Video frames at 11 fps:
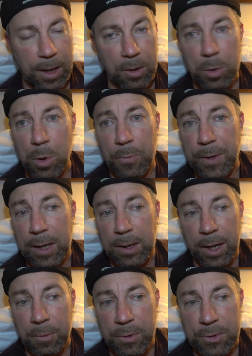I don't know if that
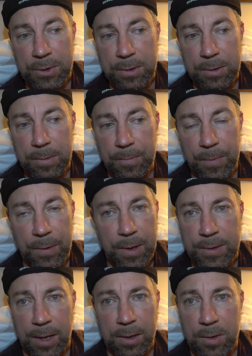light was...
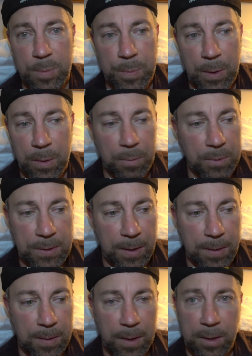Is that the spirit? Was
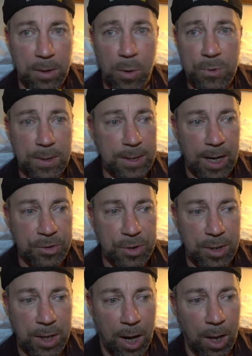that the like ghost attached to
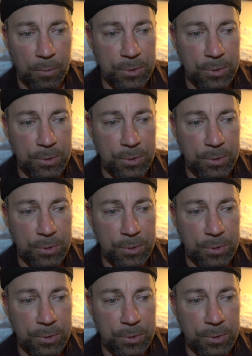the doll?